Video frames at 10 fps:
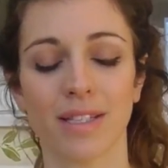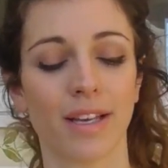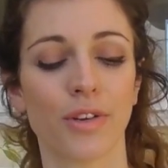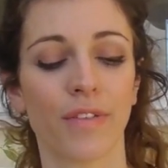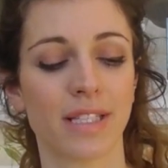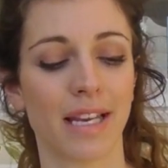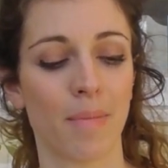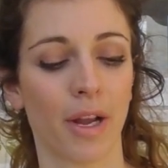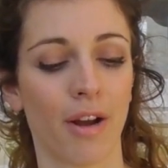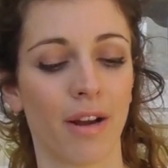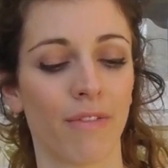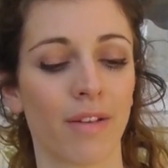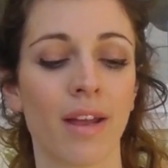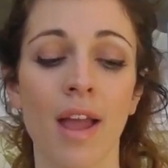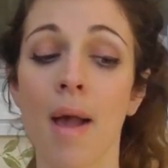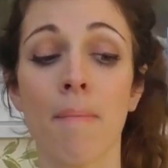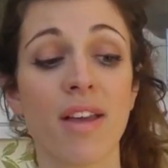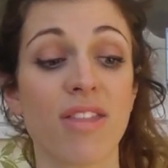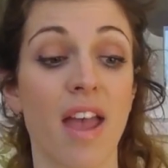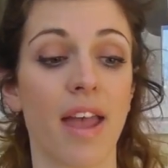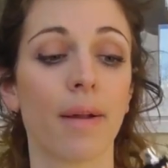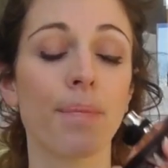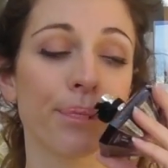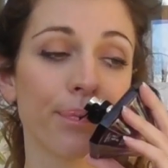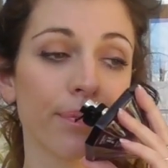So that's obviously my kind of, my thing.